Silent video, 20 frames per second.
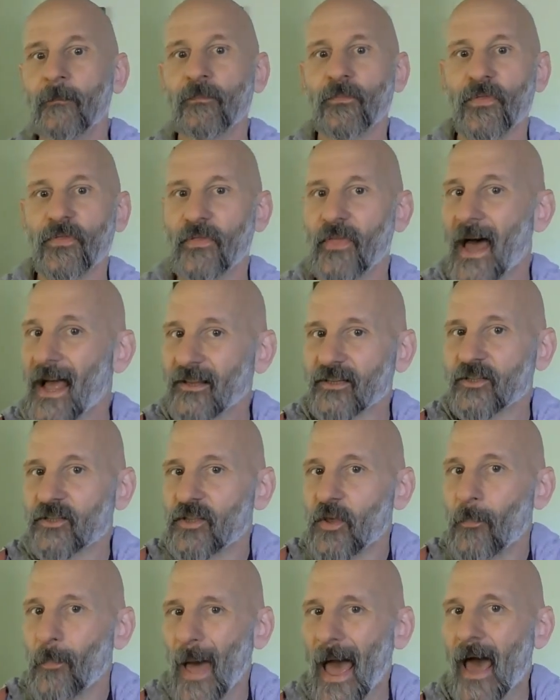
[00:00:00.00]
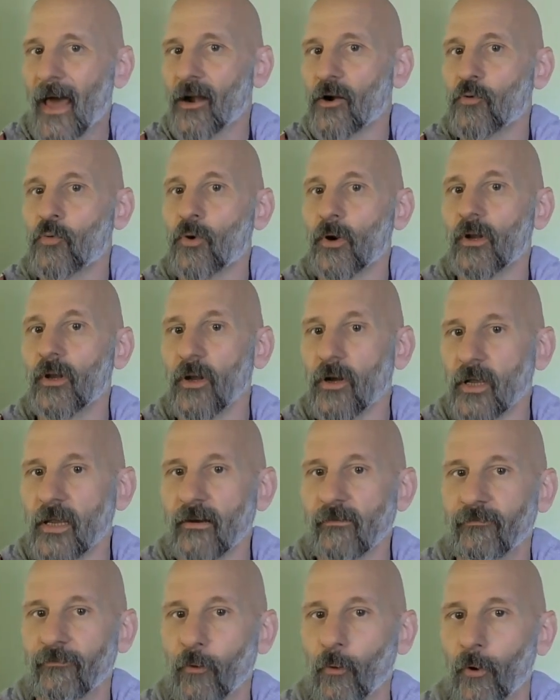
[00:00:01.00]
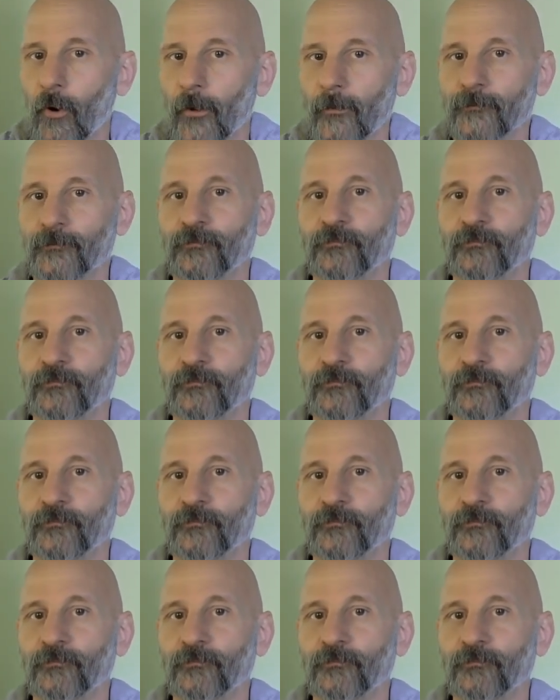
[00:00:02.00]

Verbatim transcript: that's the pattern we're looking for.